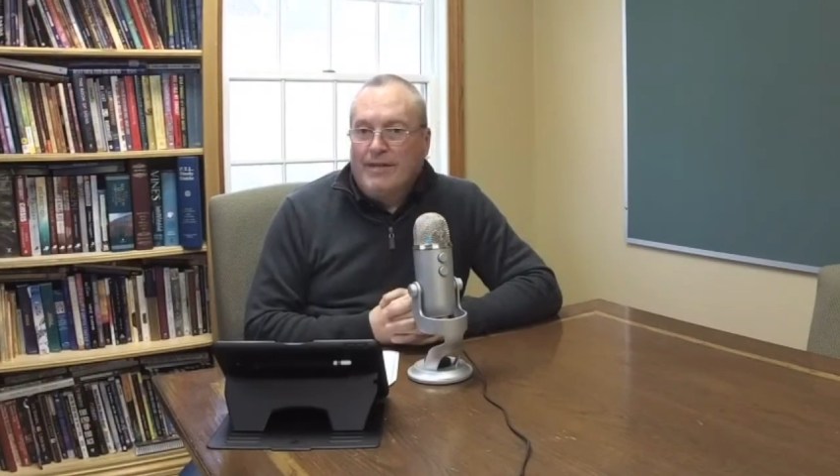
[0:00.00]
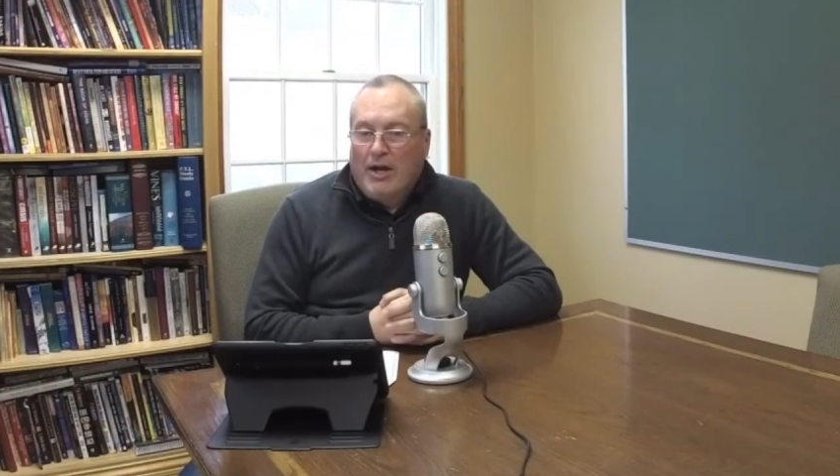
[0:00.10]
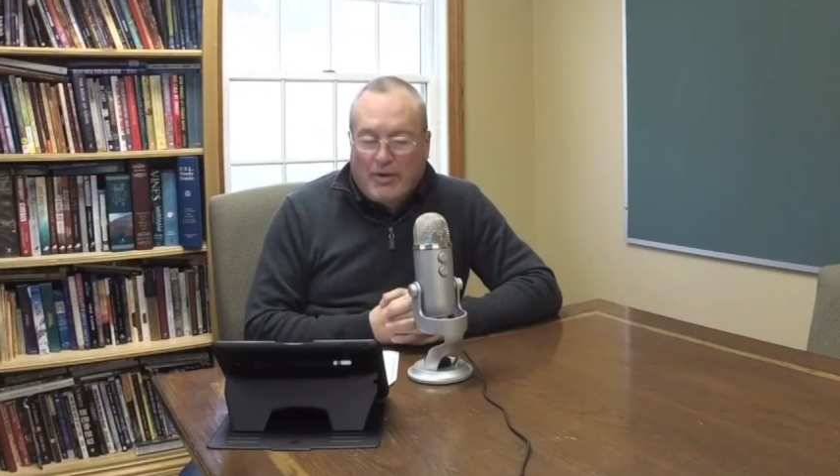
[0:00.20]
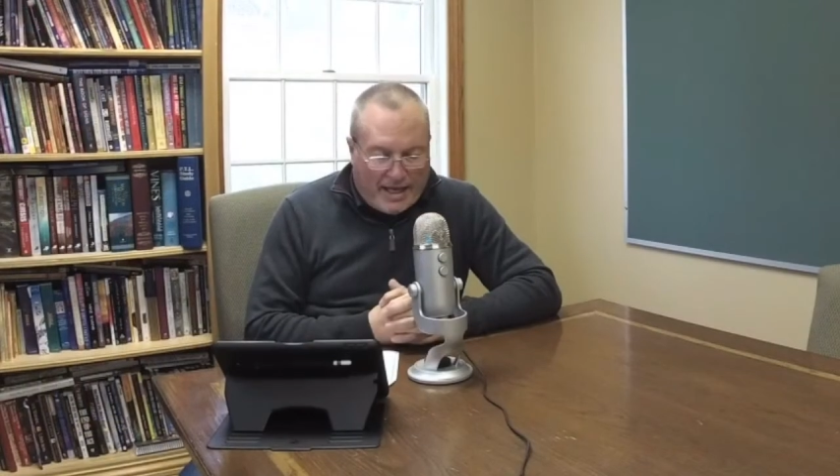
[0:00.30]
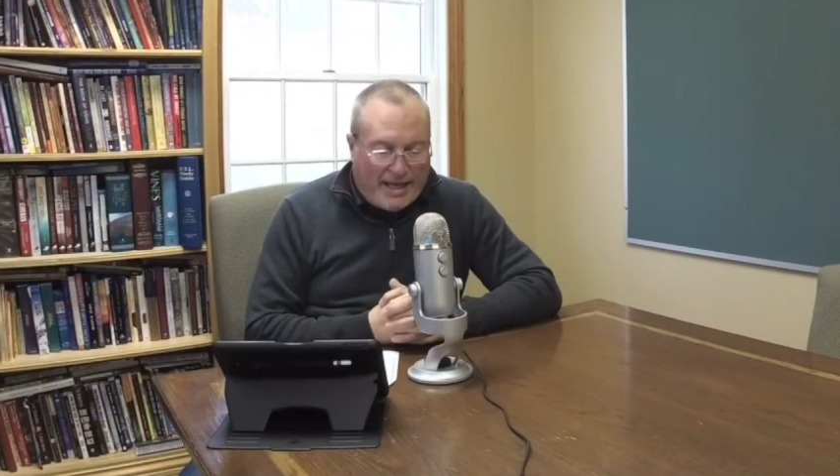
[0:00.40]

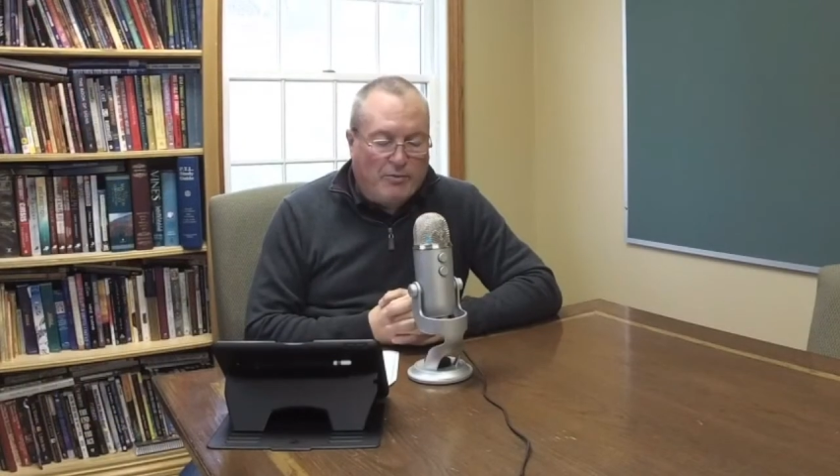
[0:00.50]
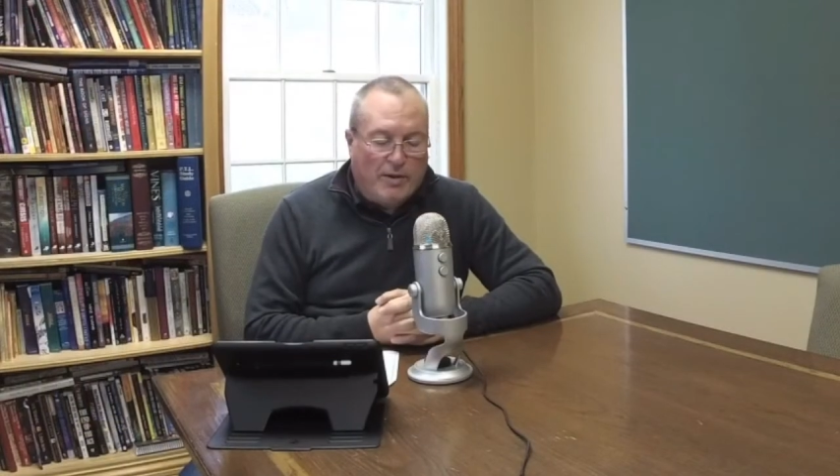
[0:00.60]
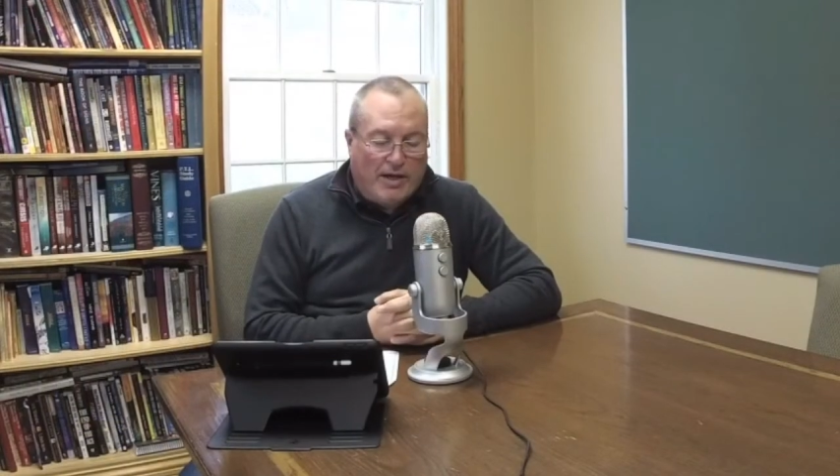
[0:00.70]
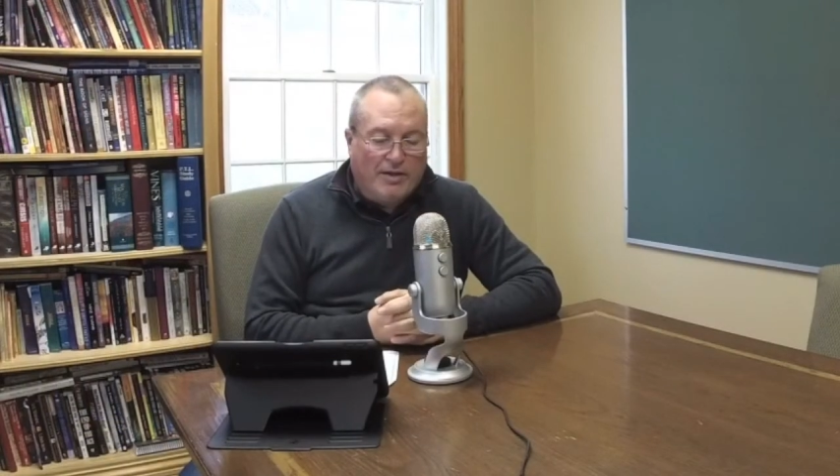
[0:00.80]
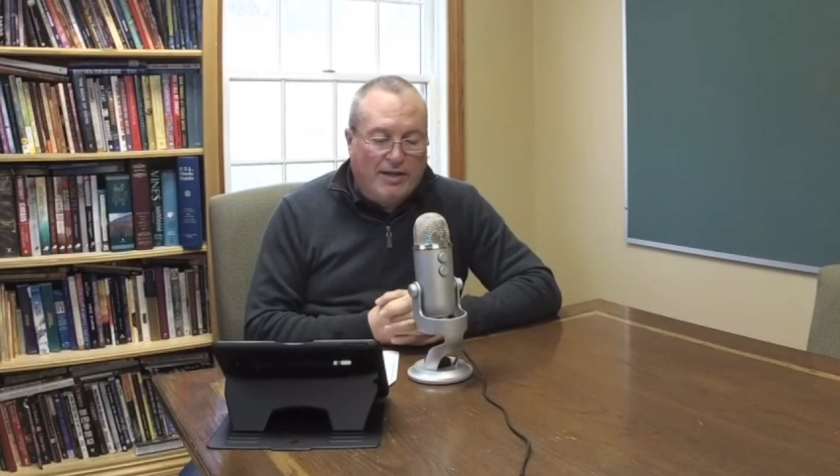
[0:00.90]
Okay,
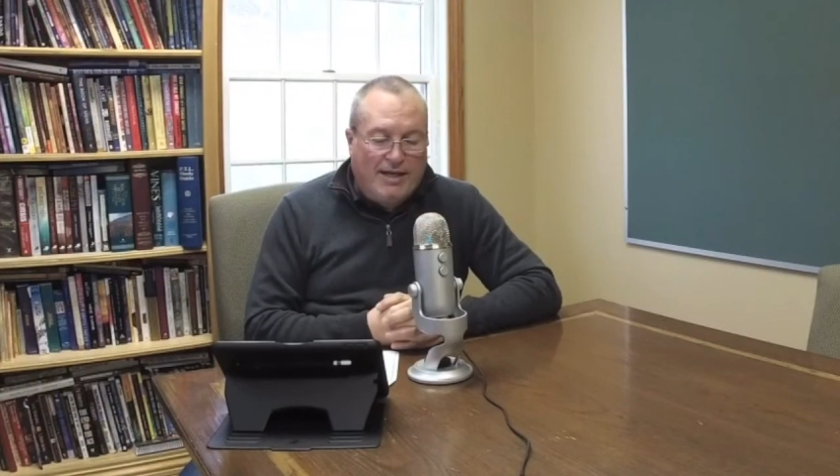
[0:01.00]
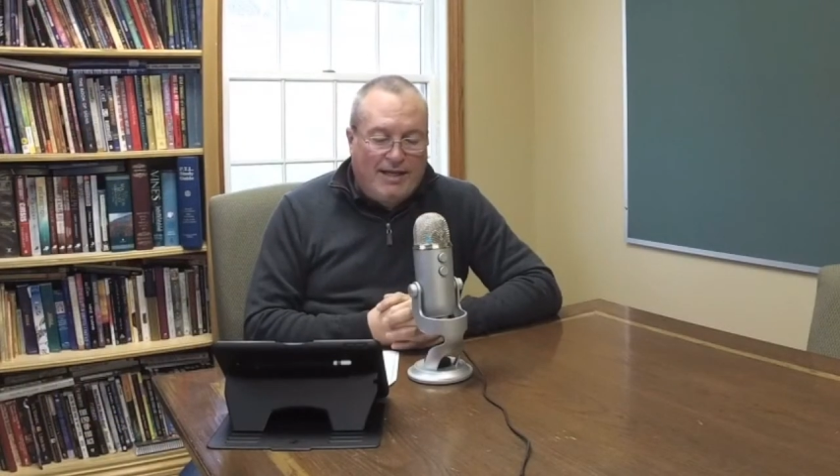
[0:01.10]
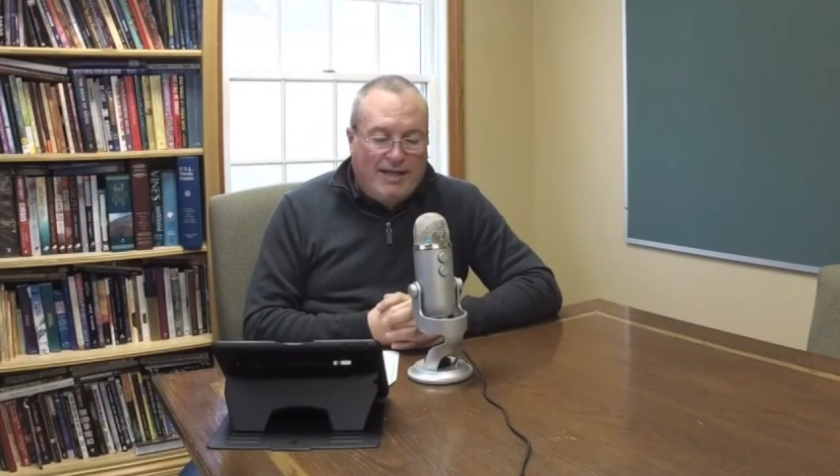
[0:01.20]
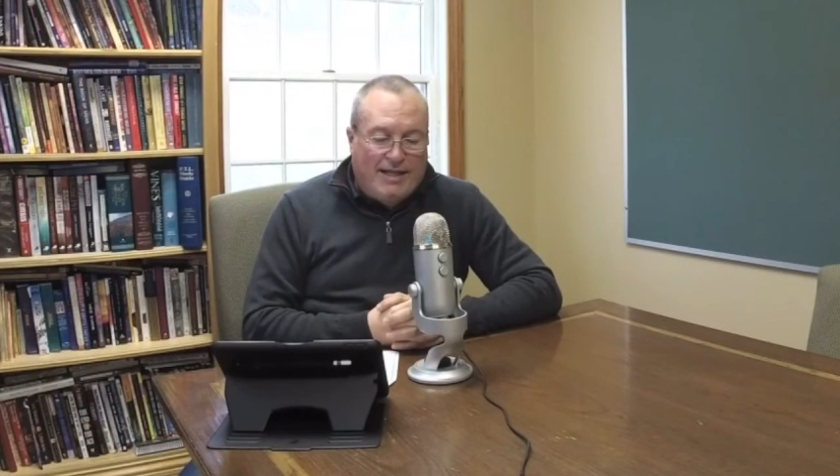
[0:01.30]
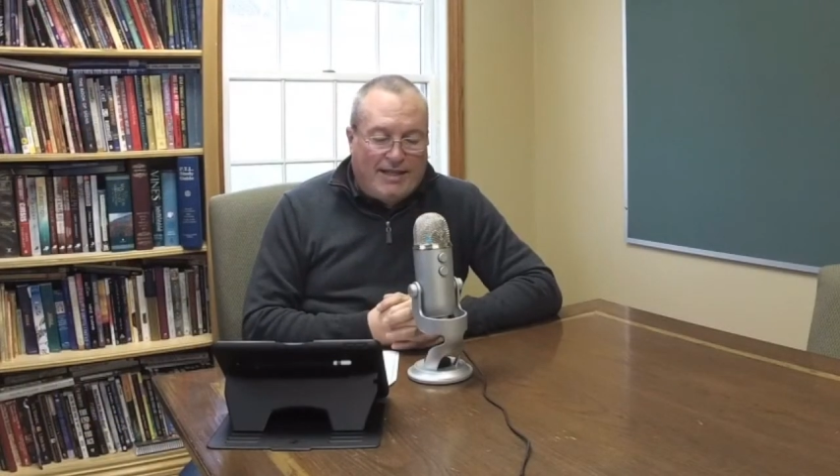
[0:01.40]
well,
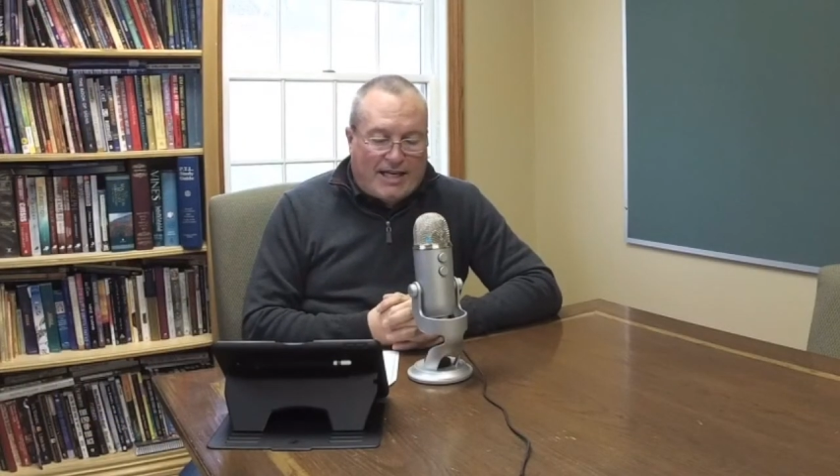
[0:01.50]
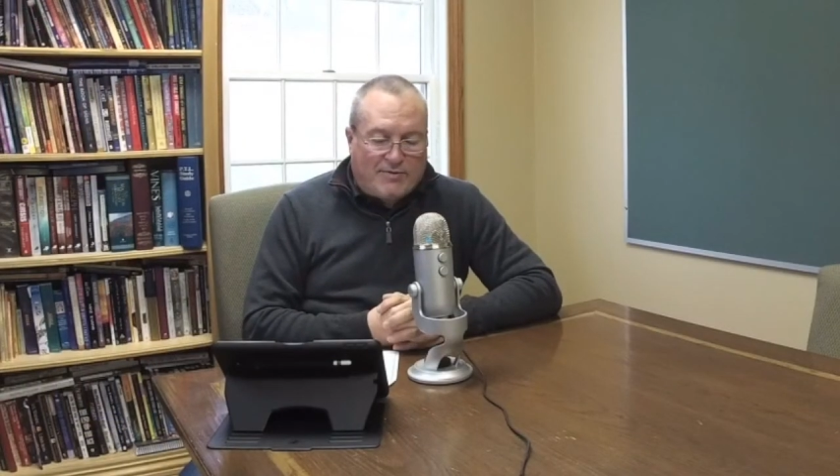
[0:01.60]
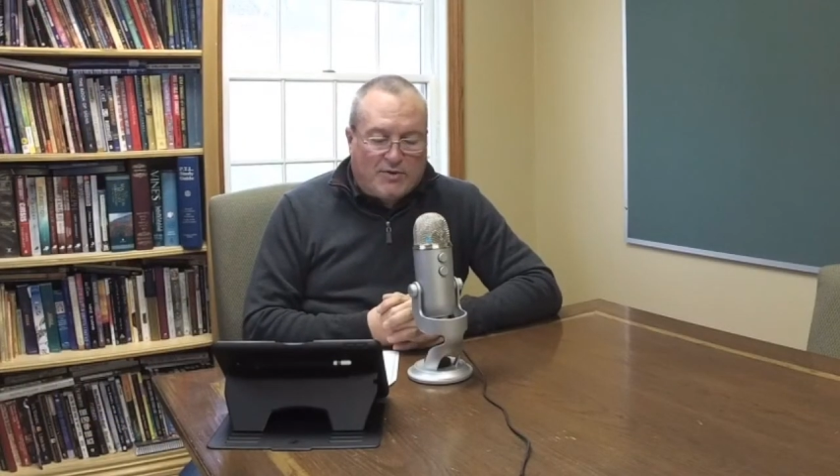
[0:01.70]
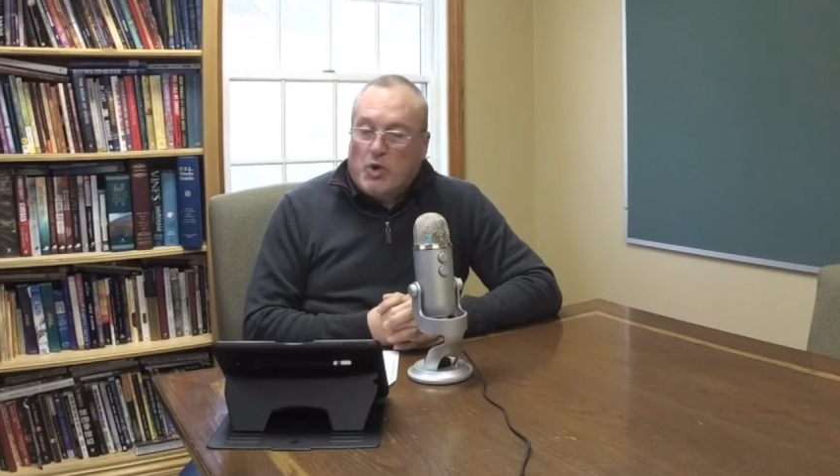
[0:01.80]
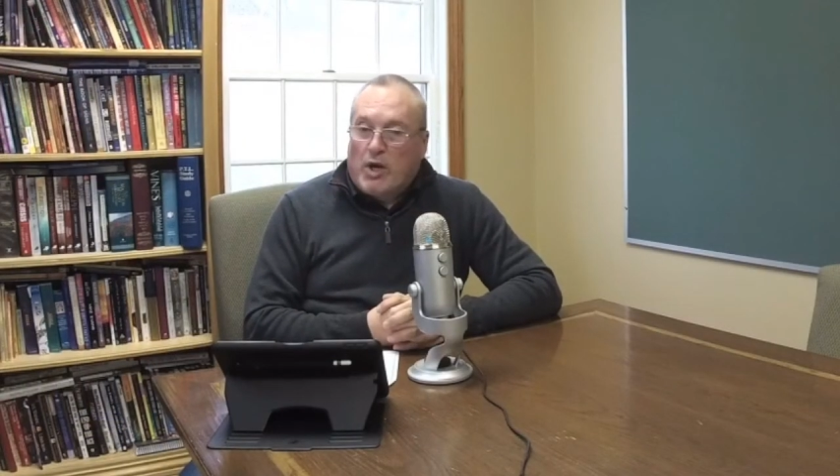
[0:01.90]
thanks
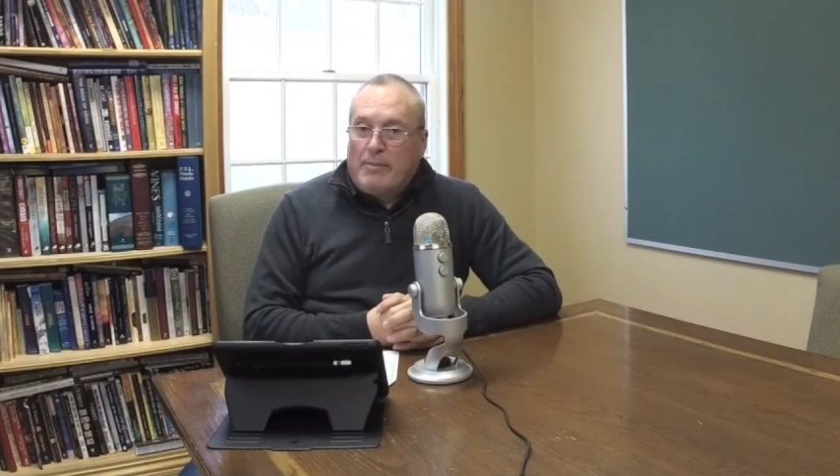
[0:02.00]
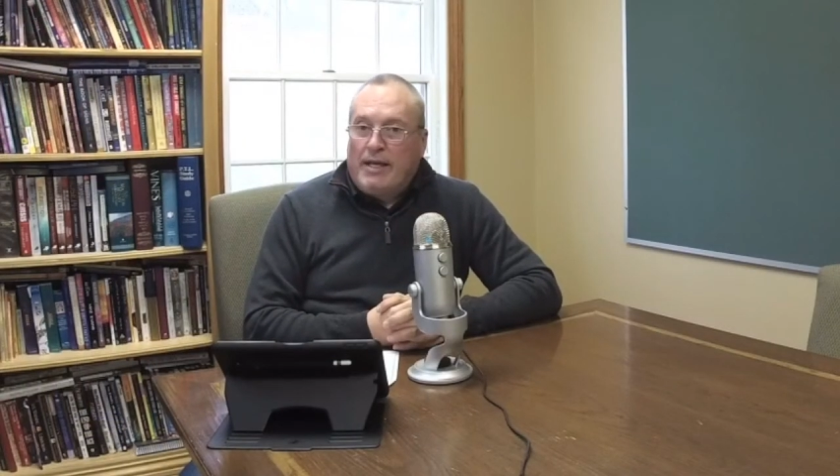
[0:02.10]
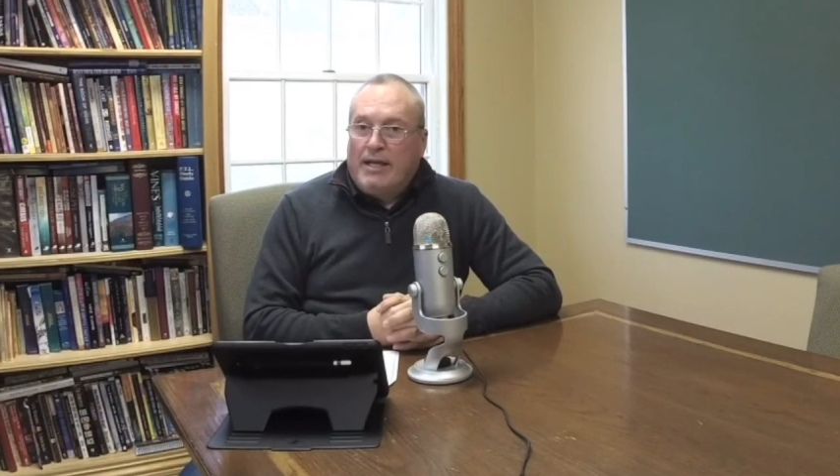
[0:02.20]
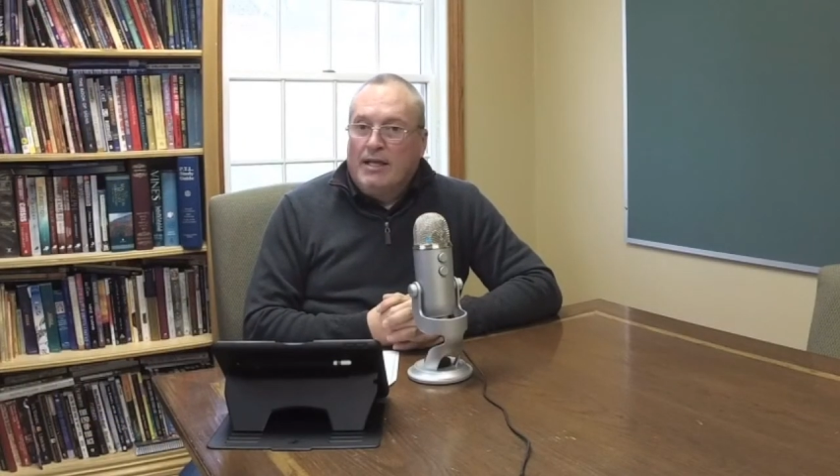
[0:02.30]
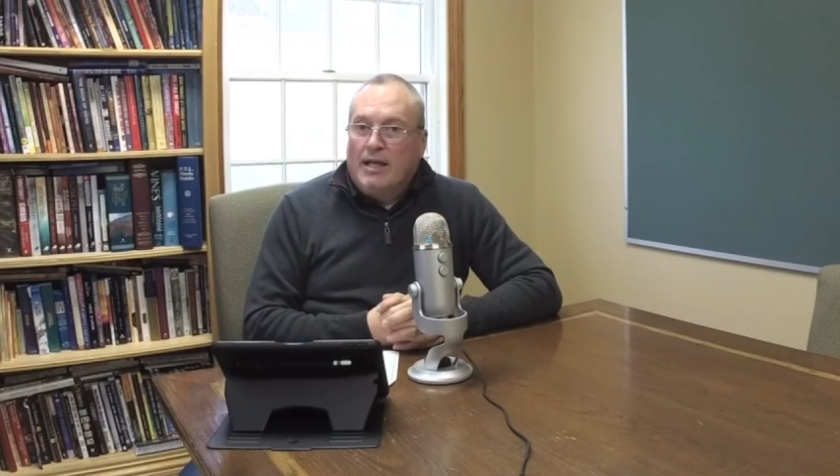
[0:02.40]
for joining
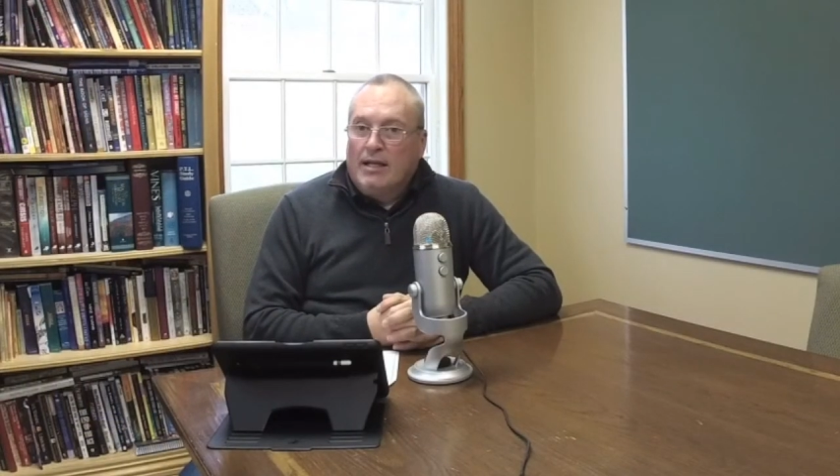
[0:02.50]
me.